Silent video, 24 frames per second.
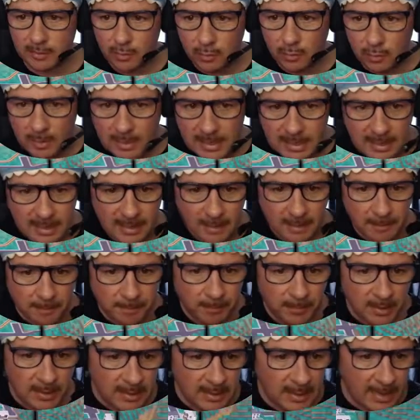to here
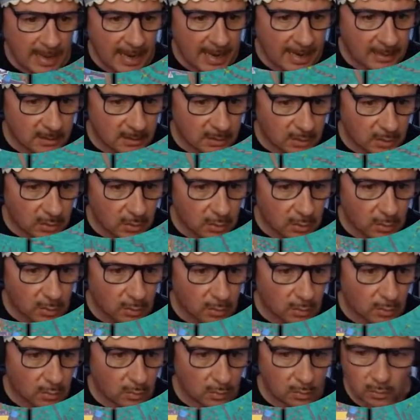and
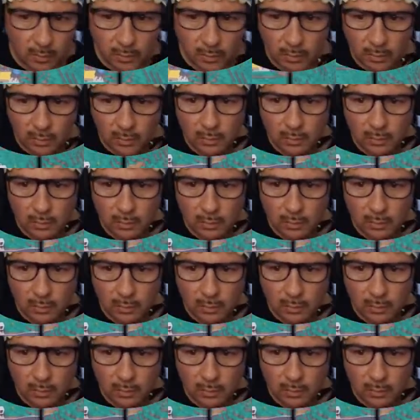to